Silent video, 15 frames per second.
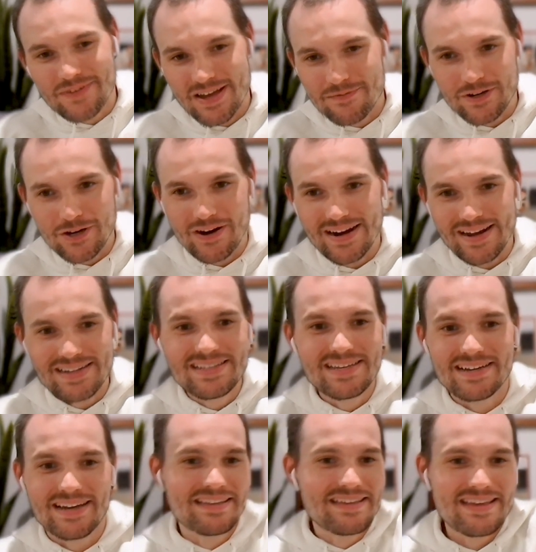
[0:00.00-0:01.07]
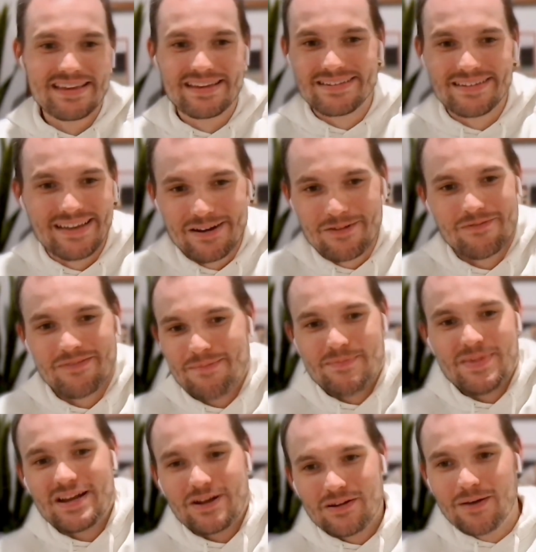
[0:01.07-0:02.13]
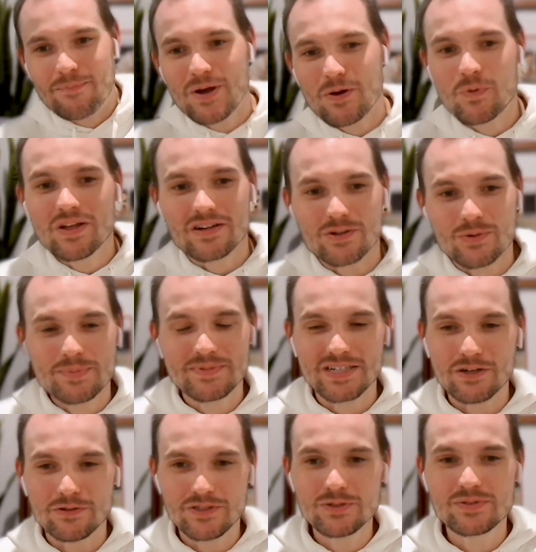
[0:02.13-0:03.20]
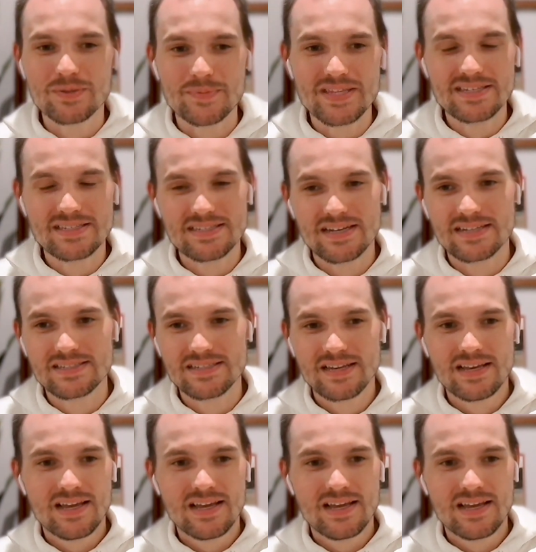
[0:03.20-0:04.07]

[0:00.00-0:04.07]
I have a great idea. I'm not well equipped to go do some of these things.